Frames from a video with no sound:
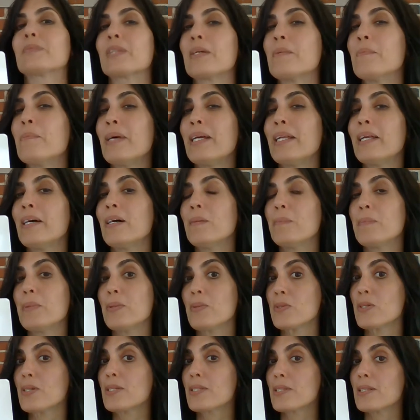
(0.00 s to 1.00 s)
It might help
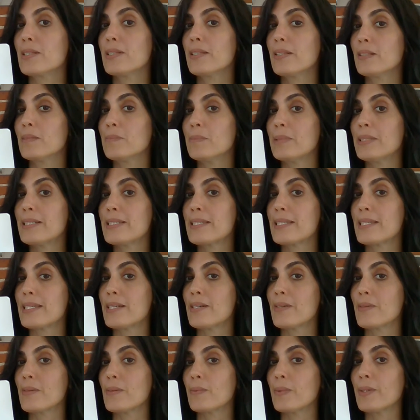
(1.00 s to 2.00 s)
you just a little bit to
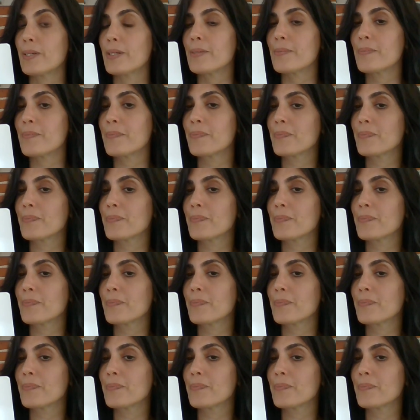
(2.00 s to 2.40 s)
hear the word.